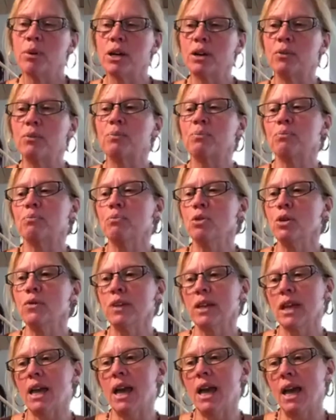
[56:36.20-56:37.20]
But
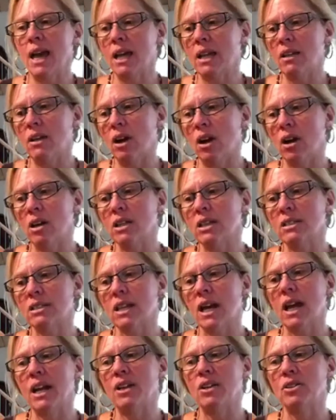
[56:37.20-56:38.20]
moving ahead, our
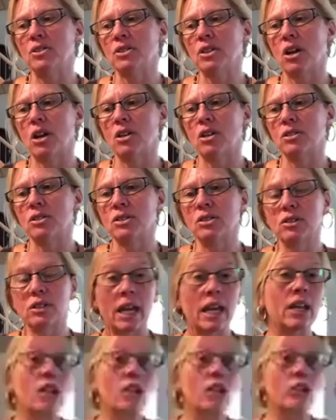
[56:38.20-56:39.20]
desires are to
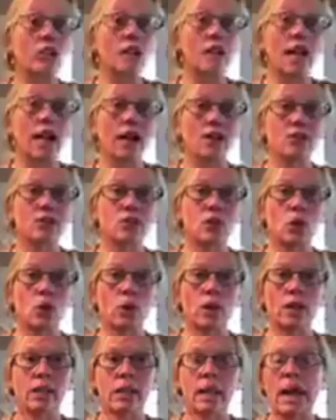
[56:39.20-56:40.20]
get a greenhouse
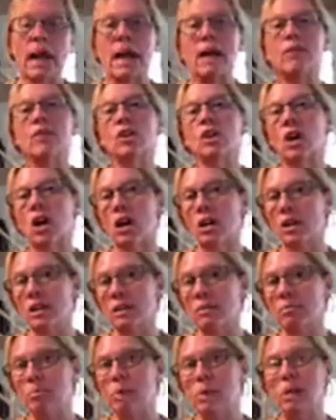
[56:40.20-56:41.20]
going, have a
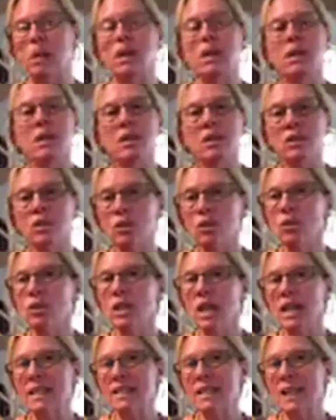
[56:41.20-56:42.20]
garden, but
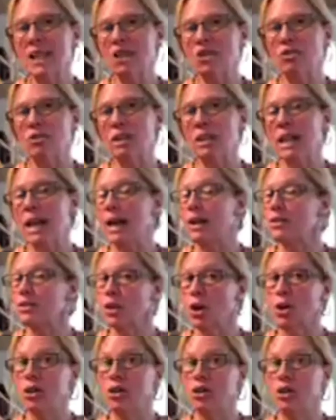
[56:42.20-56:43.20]
utilize that
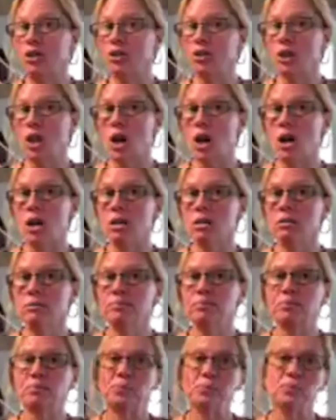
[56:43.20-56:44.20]
greenhouse all year long.
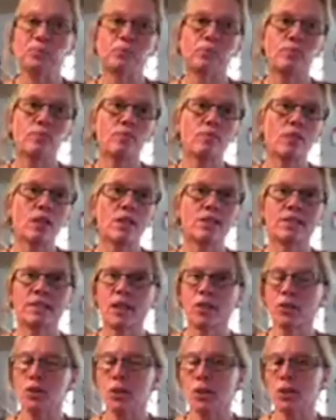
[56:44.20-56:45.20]

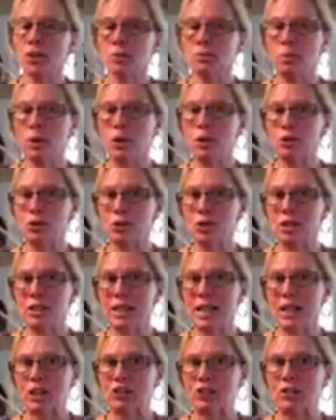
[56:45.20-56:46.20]
Southern exposure
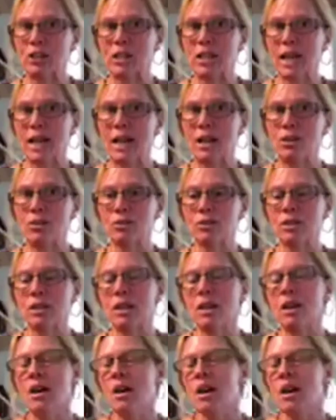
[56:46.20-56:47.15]
on that greenhouse.